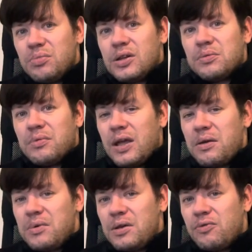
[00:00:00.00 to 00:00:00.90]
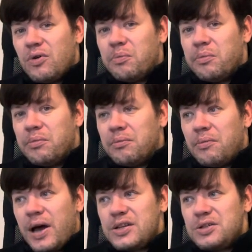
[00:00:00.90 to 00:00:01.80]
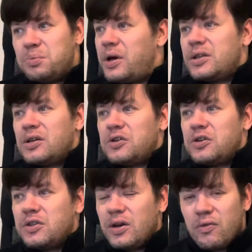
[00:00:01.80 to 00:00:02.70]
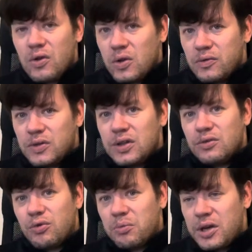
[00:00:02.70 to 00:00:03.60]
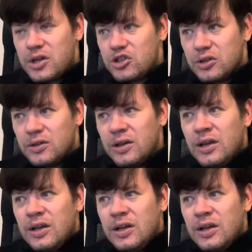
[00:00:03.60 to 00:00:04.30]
but maybe for much better retrieval of the information.